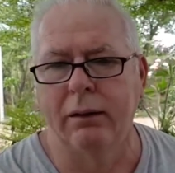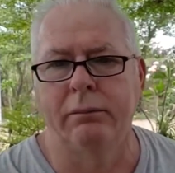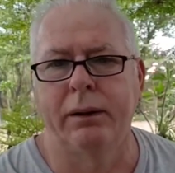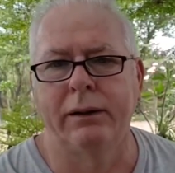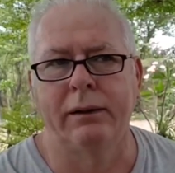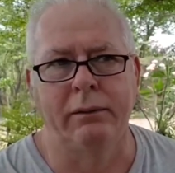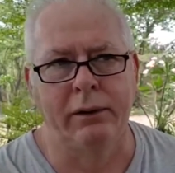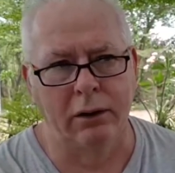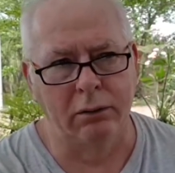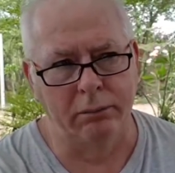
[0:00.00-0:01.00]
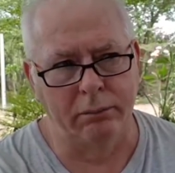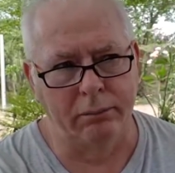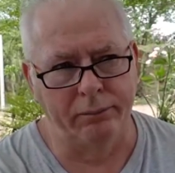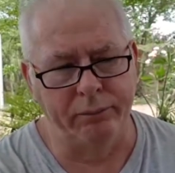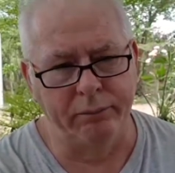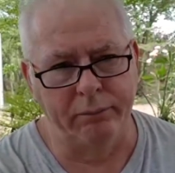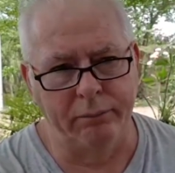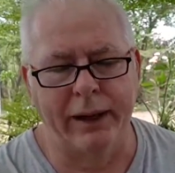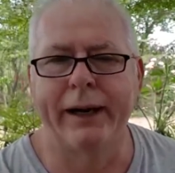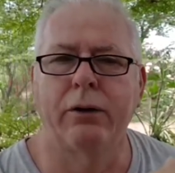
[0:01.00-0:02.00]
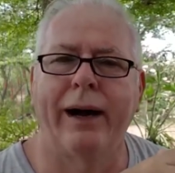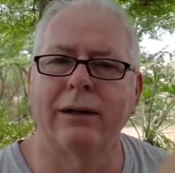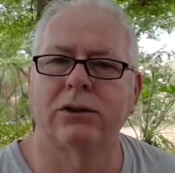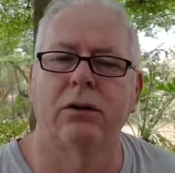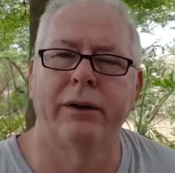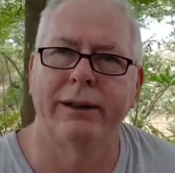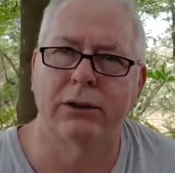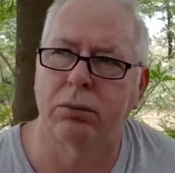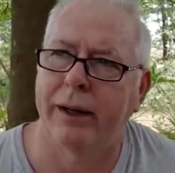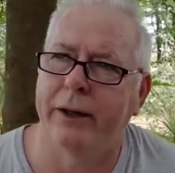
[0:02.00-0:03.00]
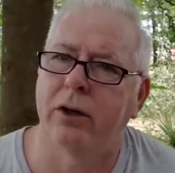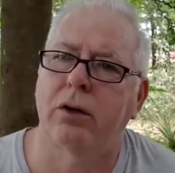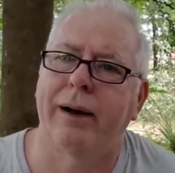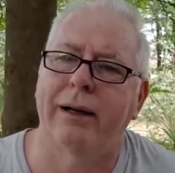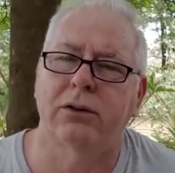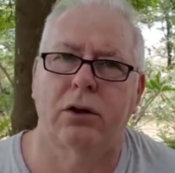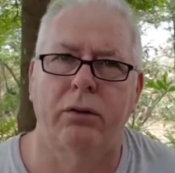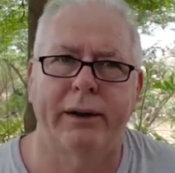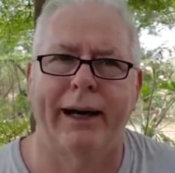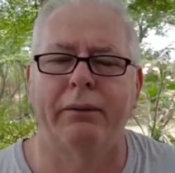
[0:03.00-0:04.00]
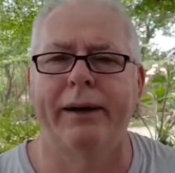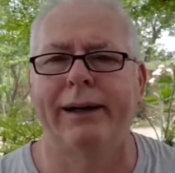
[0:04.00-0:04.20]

But, my crowd's going this way, your crowd's going that way.